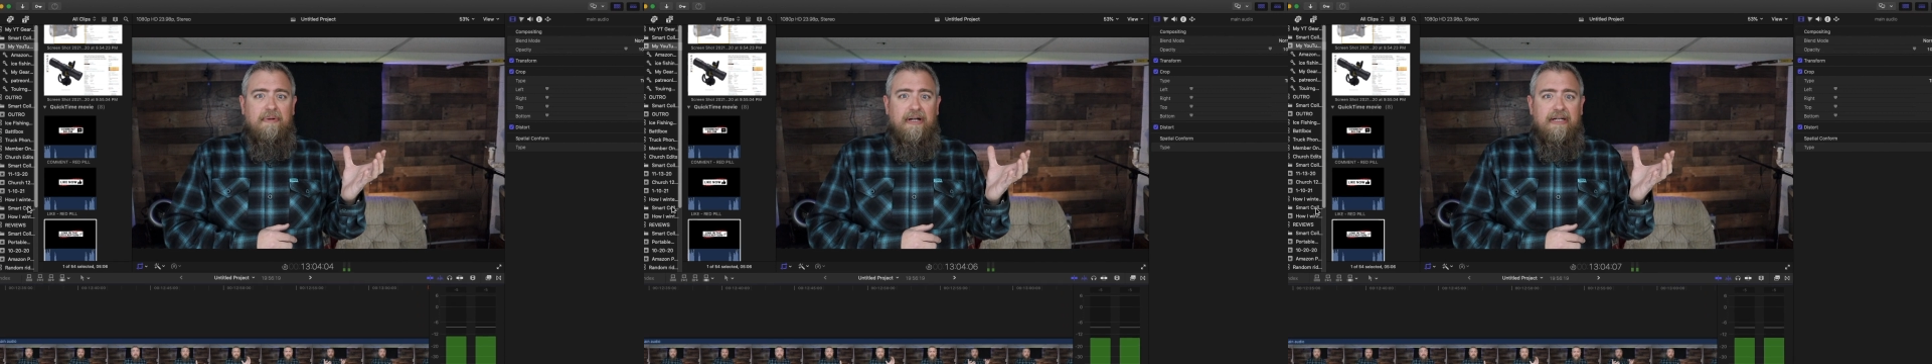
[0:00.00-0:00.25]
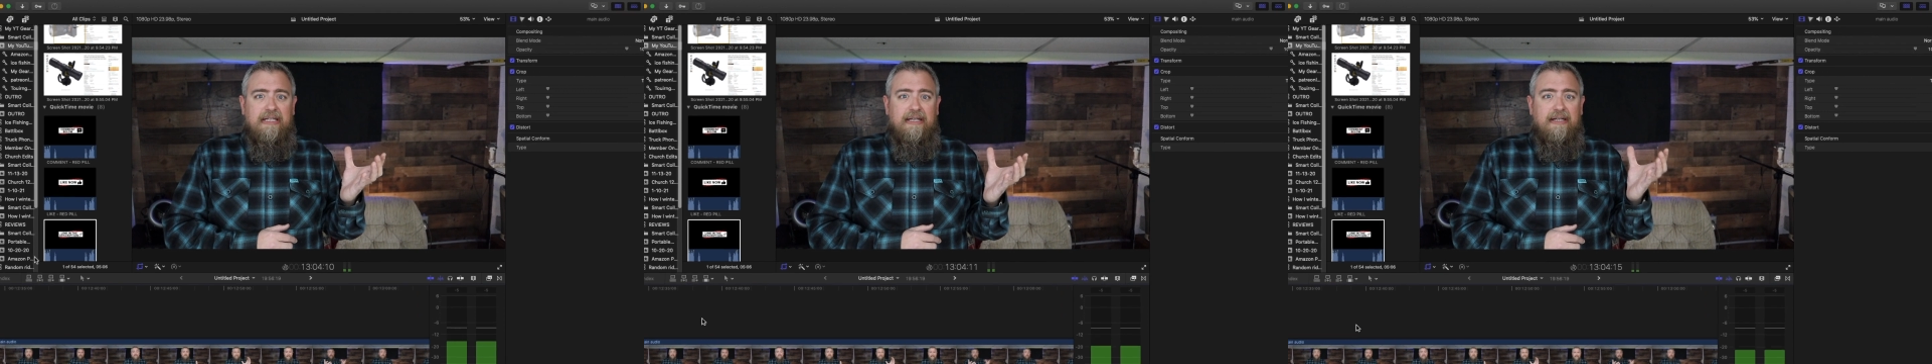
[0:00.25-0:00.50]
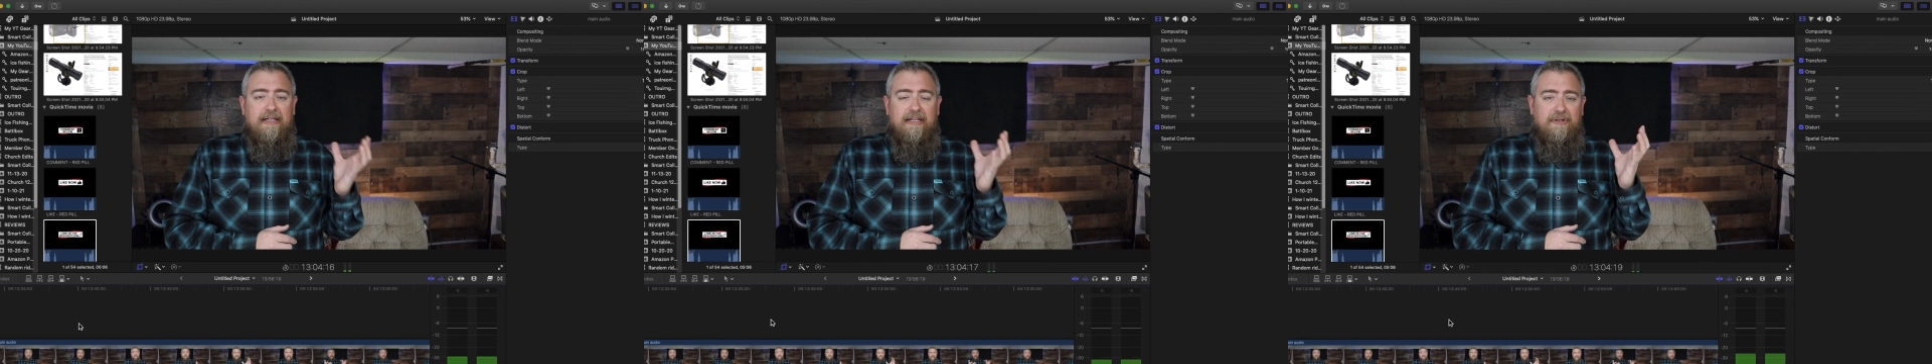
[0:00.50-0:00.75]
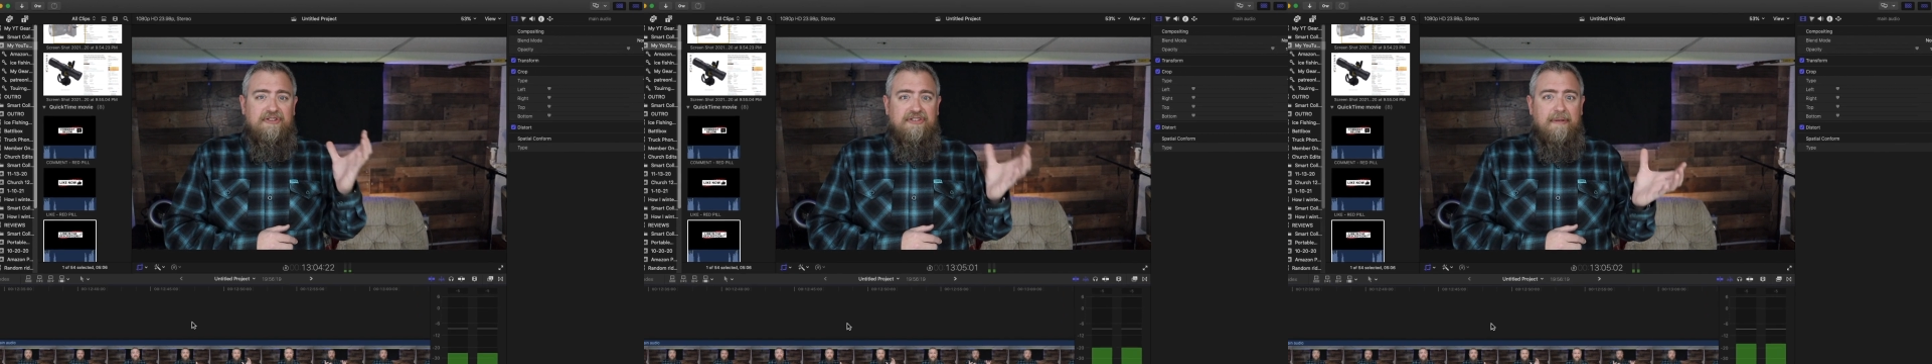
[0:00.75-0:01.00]
money. It
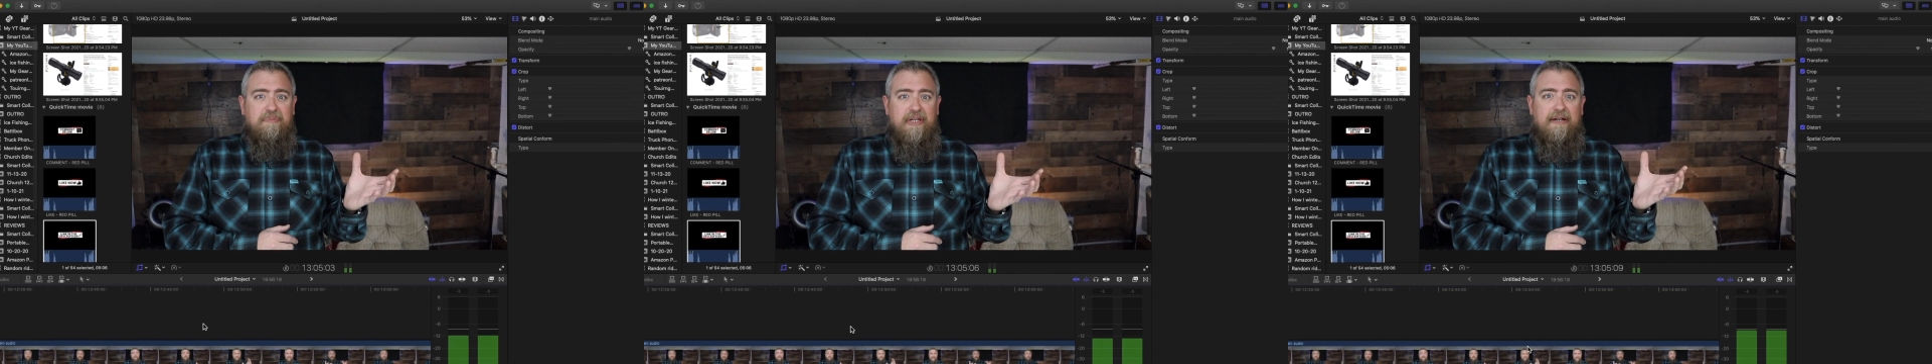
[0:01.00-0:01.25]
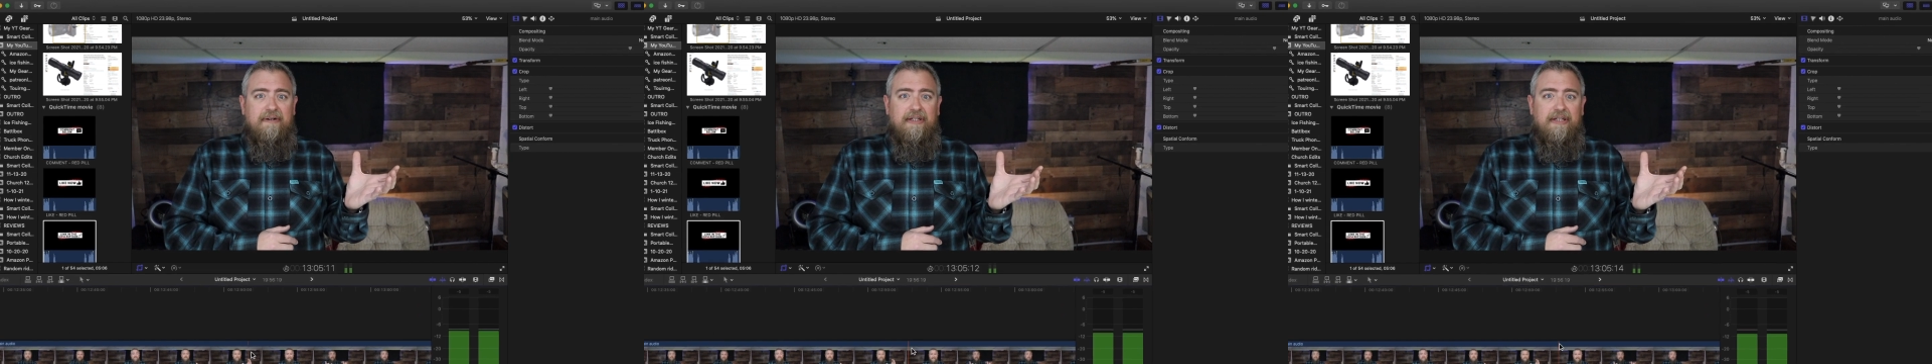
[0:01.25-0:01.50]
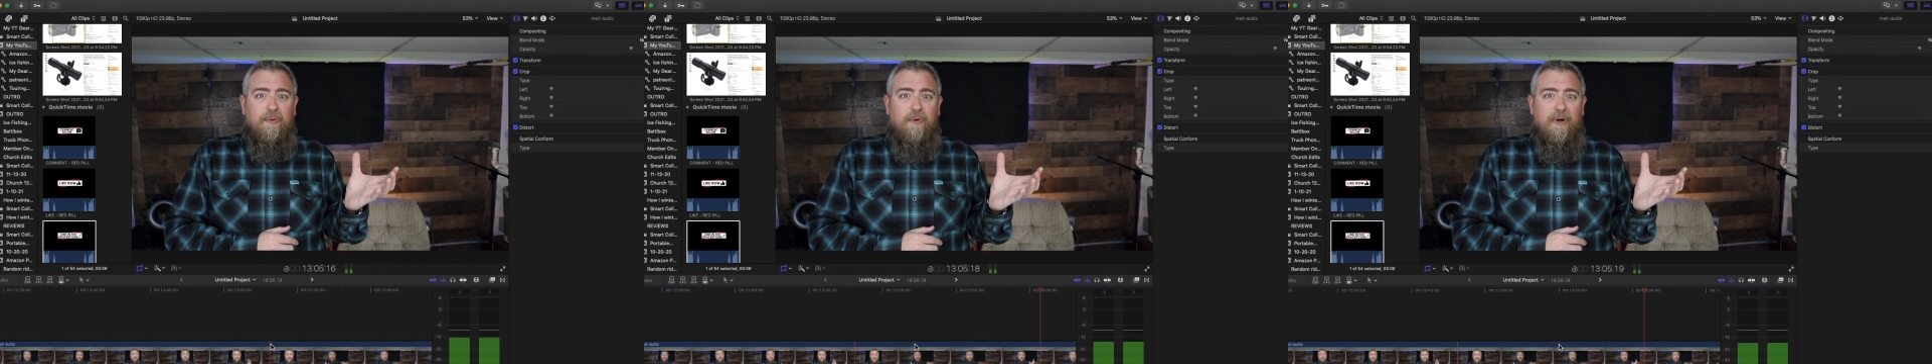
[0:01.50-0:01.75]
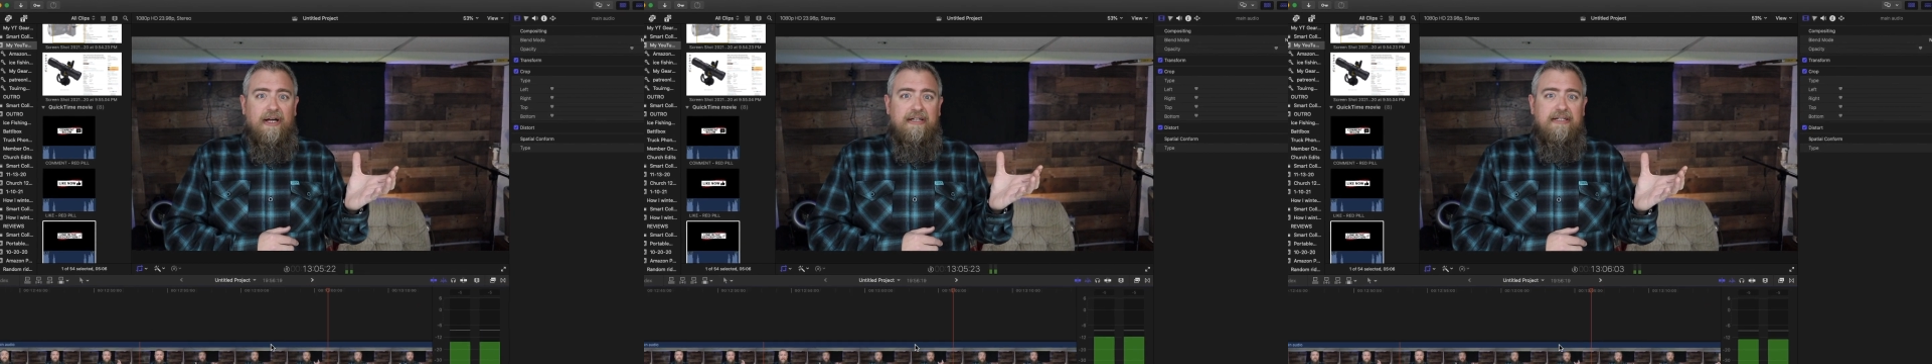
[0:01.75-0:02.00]
was something I really
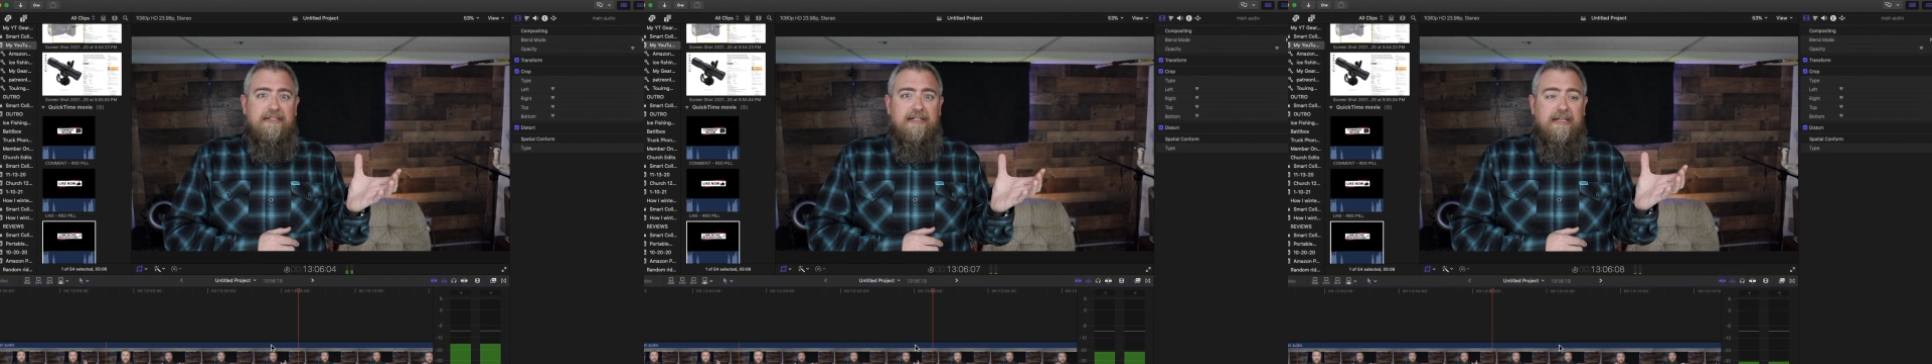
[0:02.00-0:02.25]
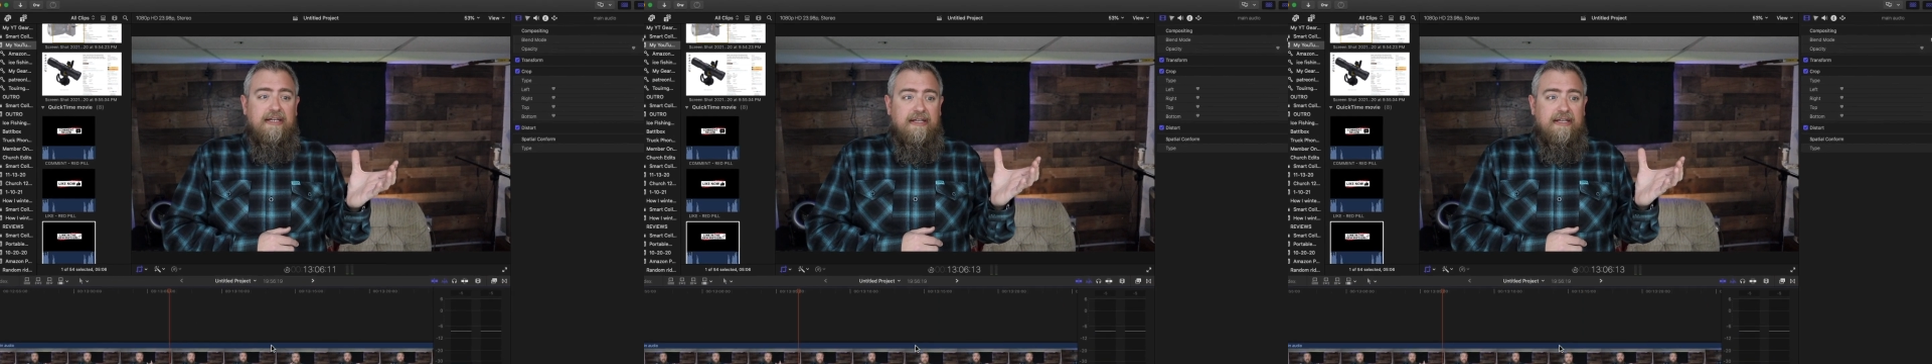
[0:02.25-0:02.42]
wanted,